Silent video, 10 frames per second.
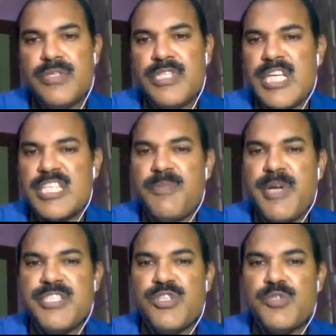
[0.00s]
So these are
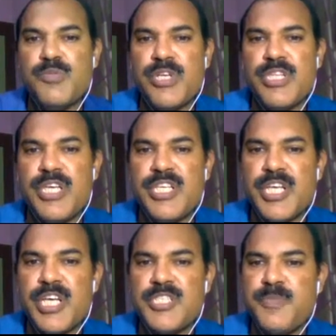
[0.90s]
splints used for
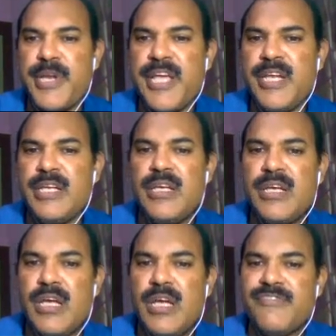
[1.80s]
the uh, sprain.
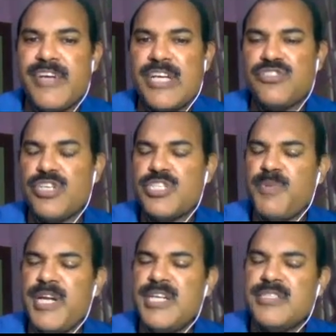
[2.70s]
Fracture
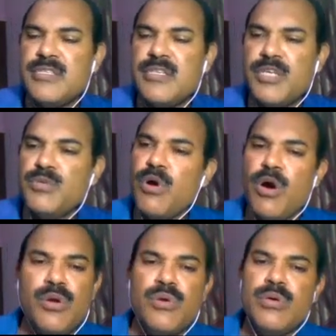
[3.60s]
splints, you
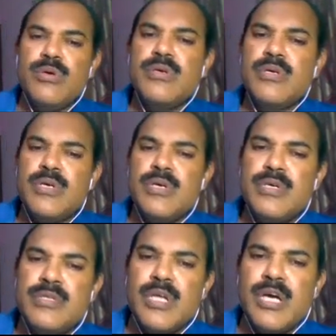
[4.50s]
all know
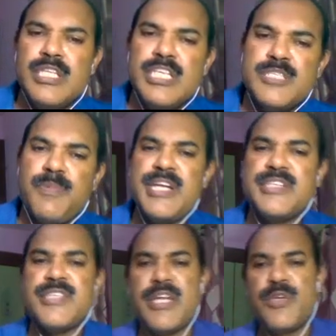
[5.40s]
that these
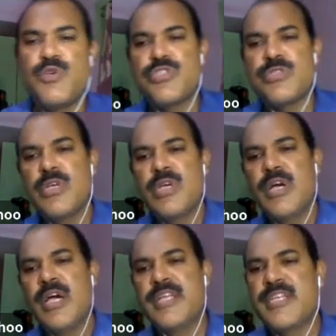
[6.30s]
splints are used
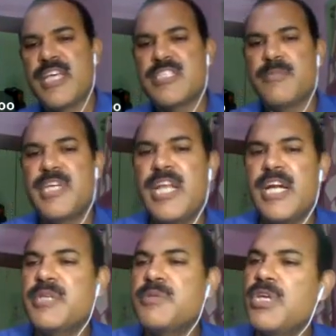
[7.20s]
in case of
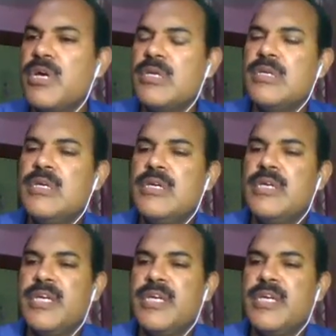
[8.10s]
delayed union,